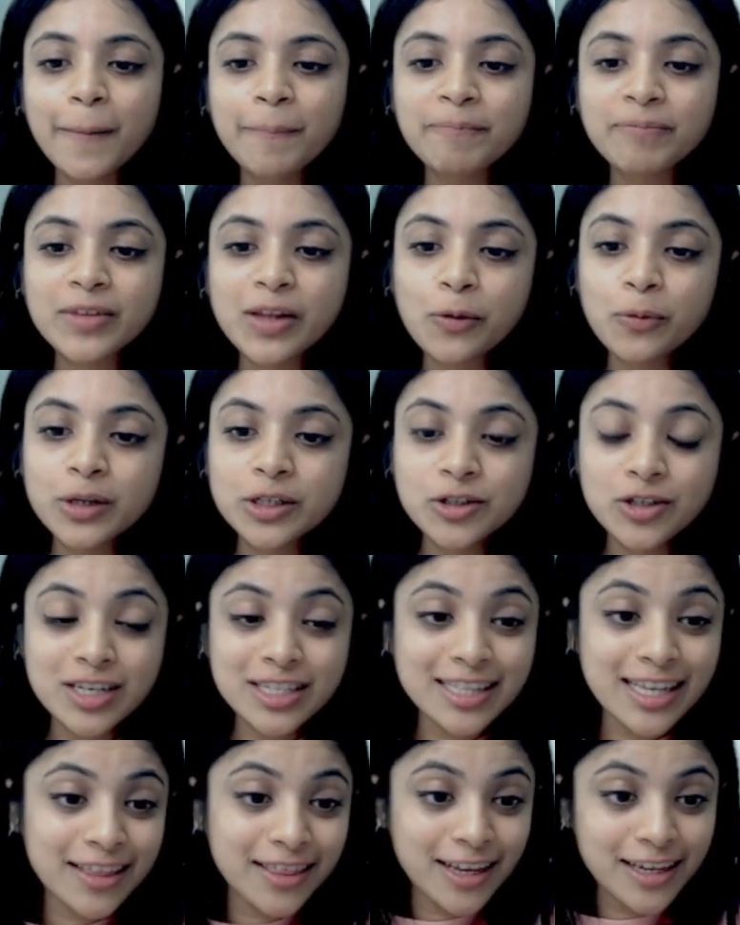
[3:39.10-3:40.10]
which is
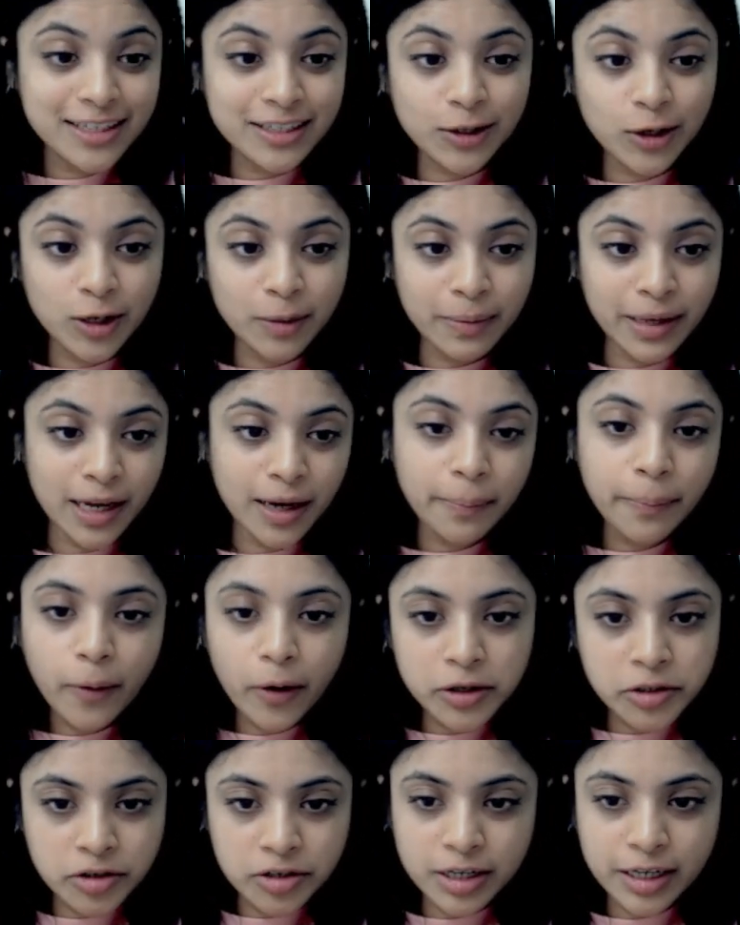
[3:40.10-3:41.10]
that there's going to be an
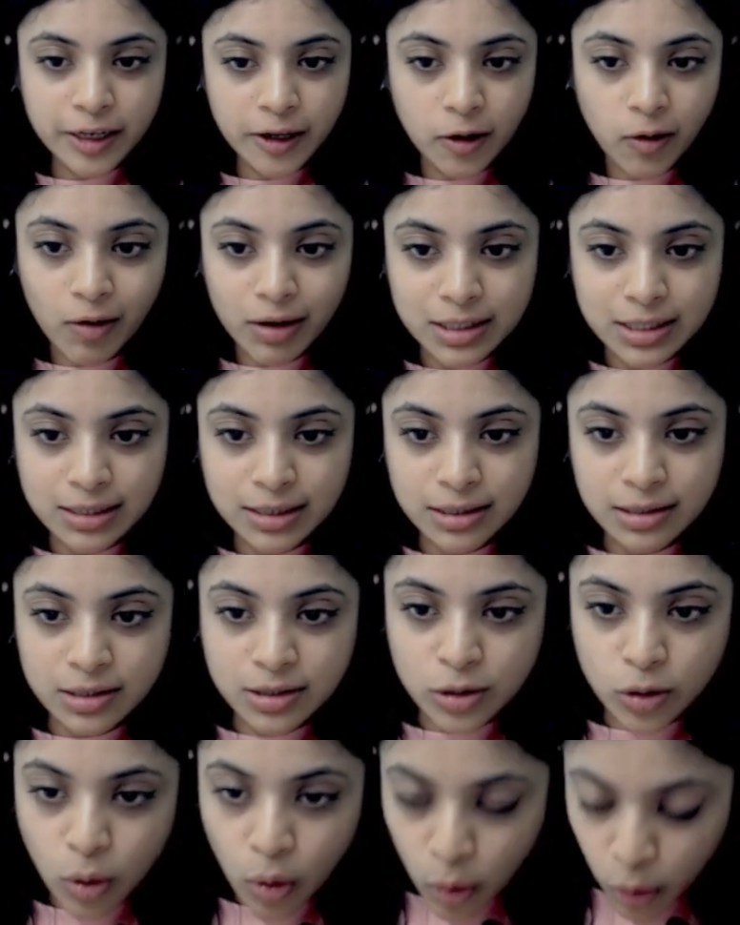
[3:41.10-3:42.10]
opportunity cost.
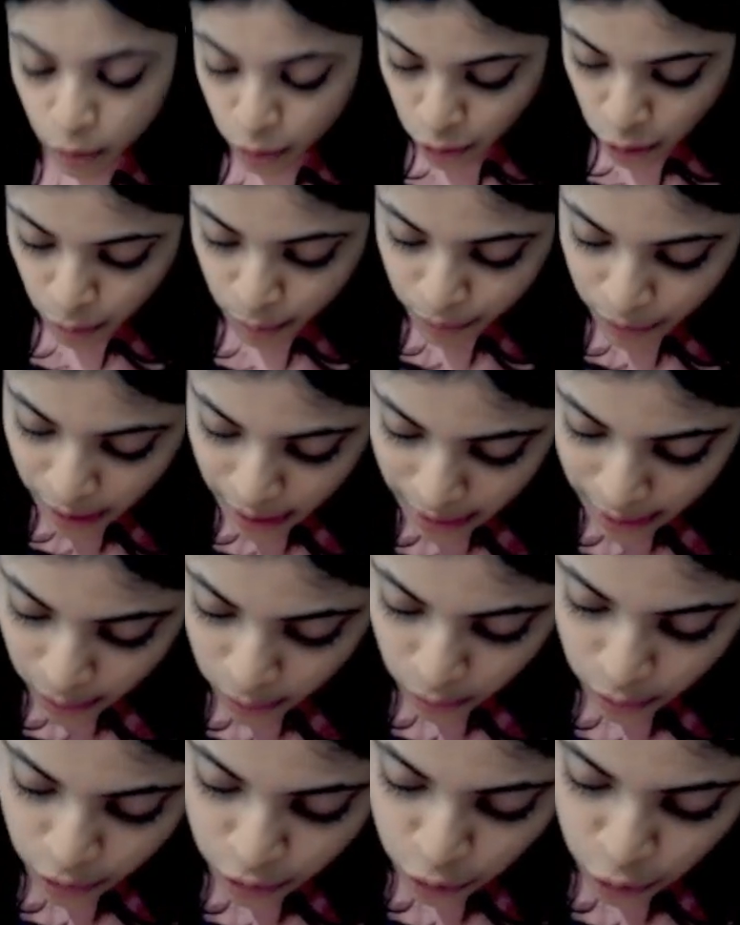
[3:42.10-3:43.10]
So to
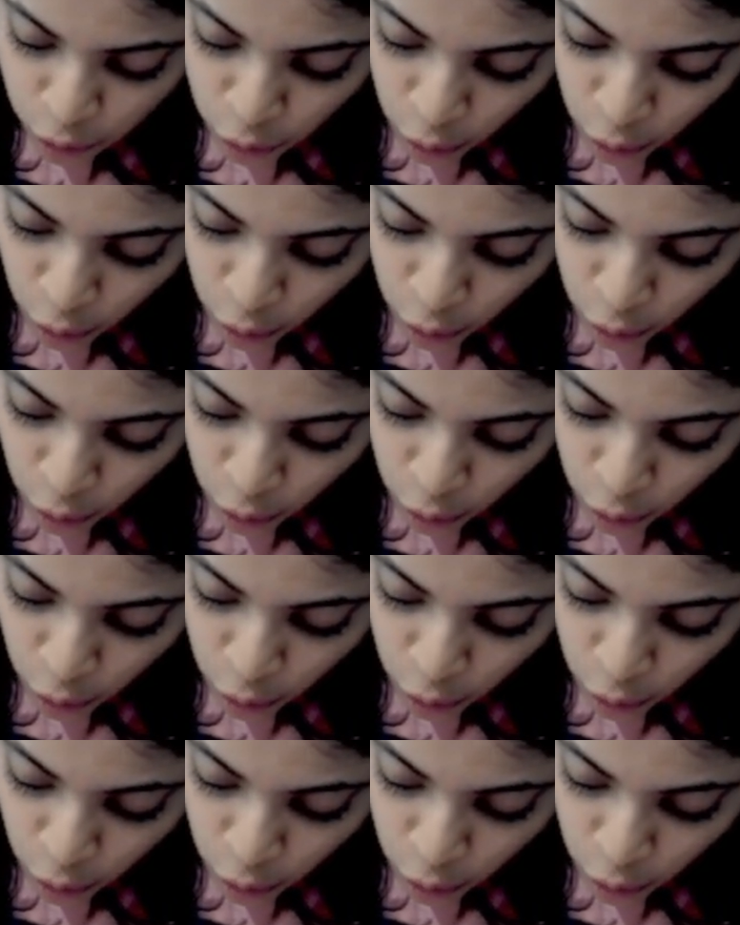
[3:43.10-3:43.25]
produce 2